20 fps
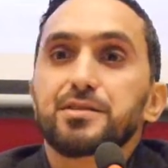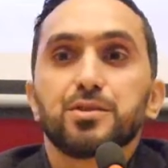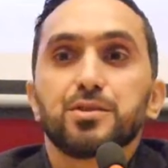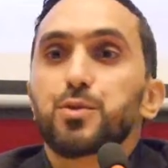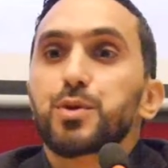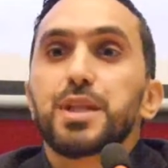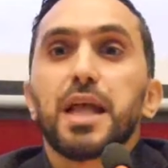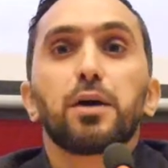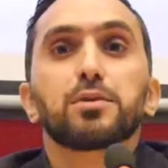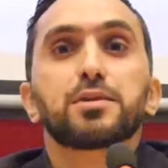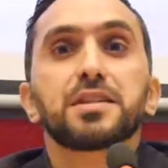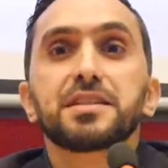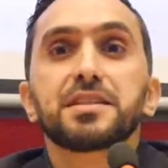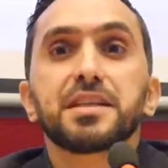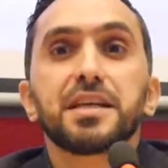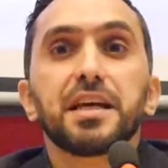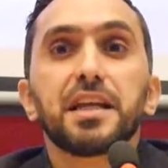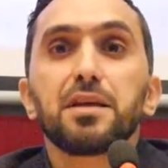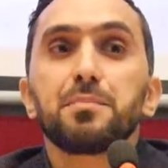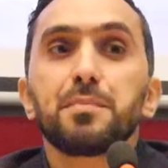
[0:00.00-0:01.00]
Without this
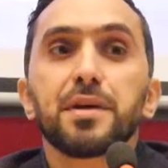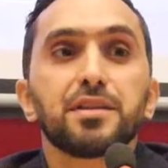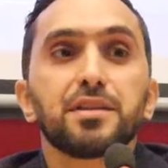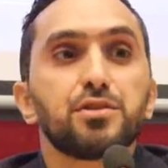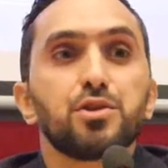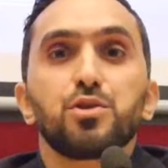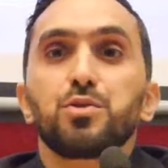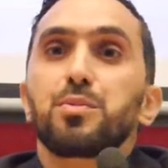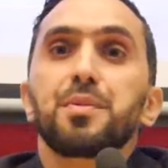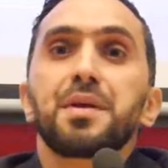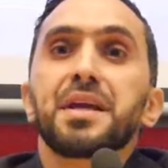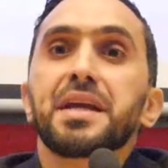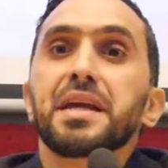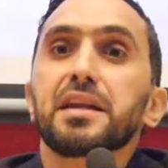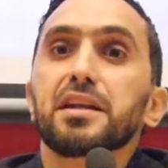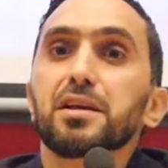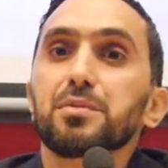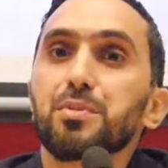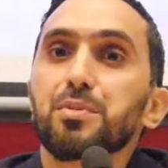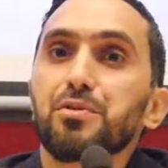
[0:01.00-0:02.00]
element, the human being
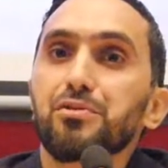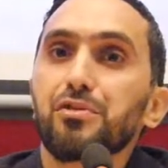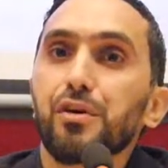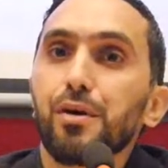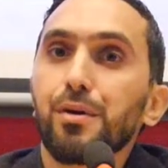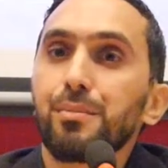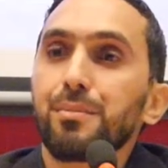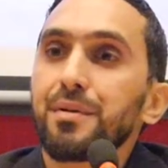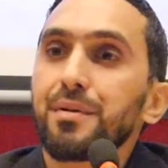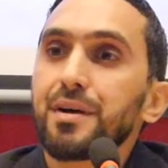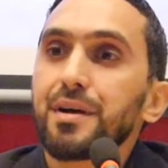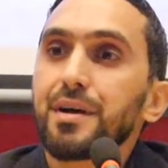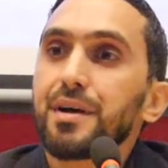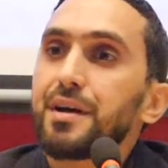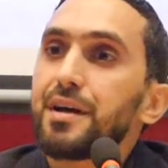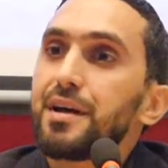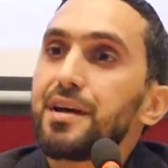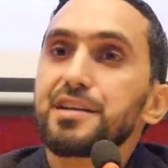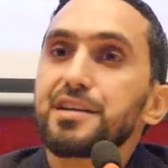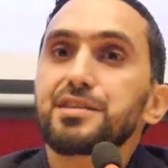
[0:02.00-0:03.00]
cannot perform
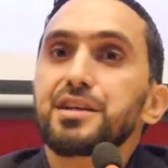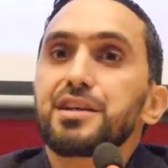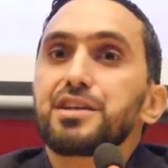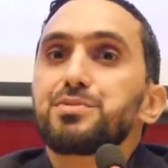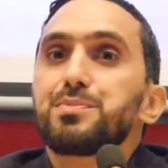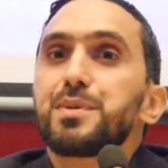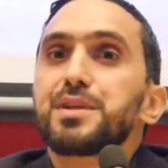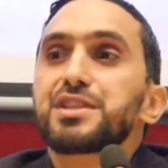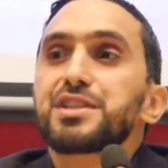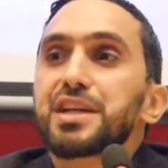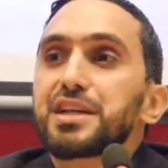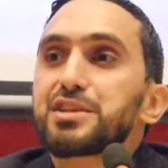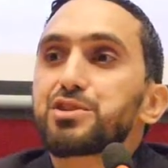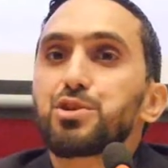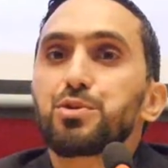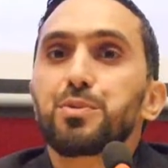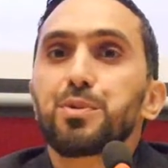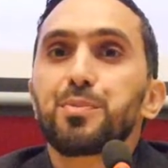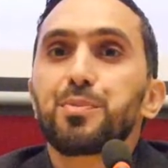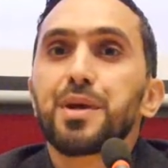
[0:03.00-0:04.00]
his mission as a
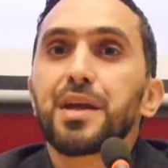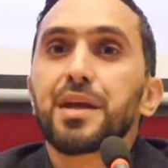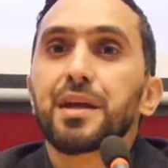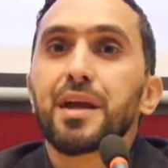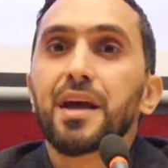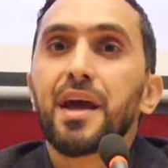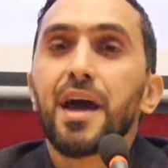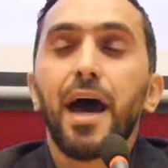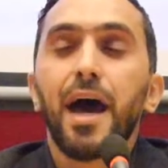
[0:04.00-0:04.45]
human being.